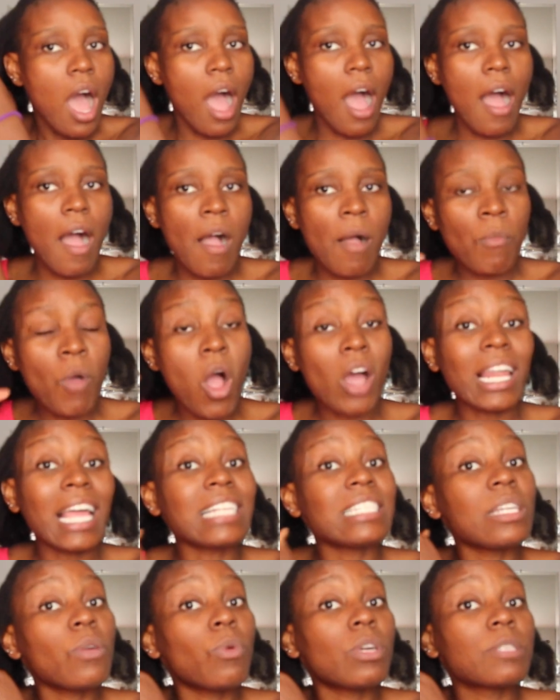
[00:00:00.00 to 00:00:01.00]
All I
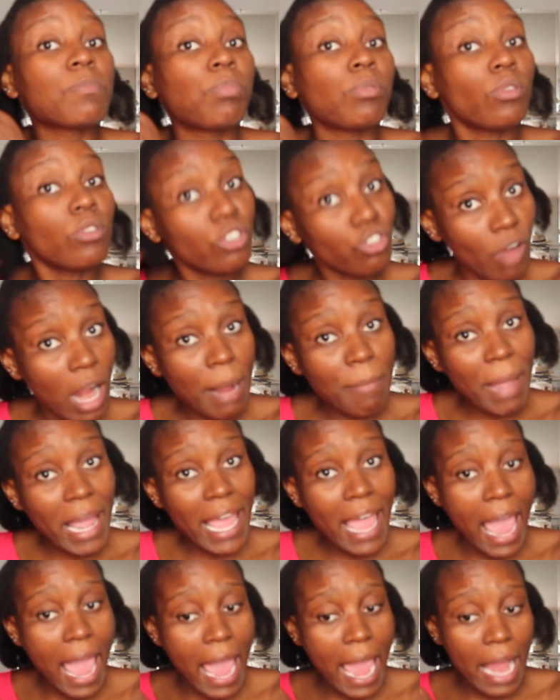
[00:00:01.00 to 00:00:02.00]
did was blow dry my
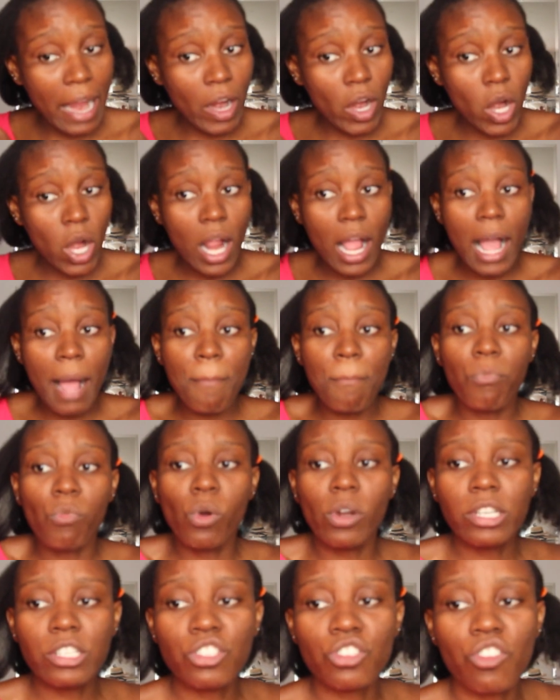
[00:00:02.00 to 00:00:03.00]
hair,
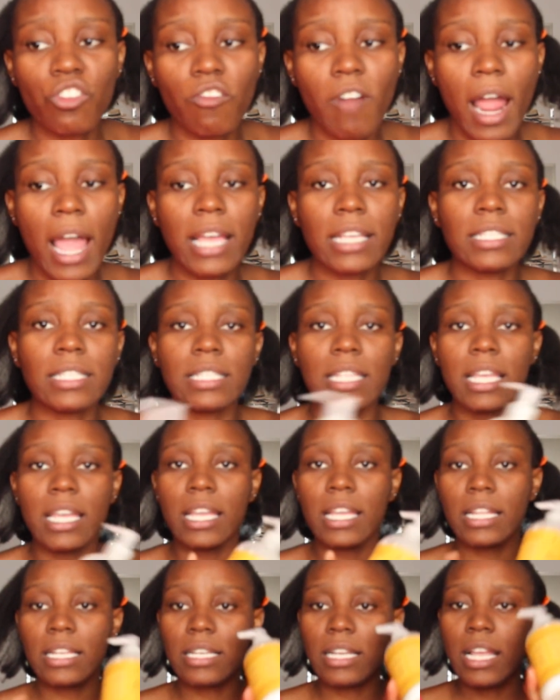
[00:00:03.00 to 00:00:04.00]
moisturized
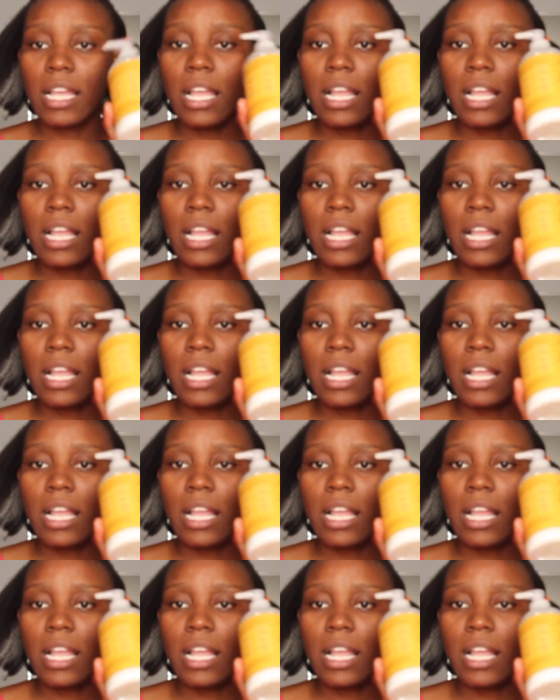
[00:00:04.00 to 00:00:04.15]
it.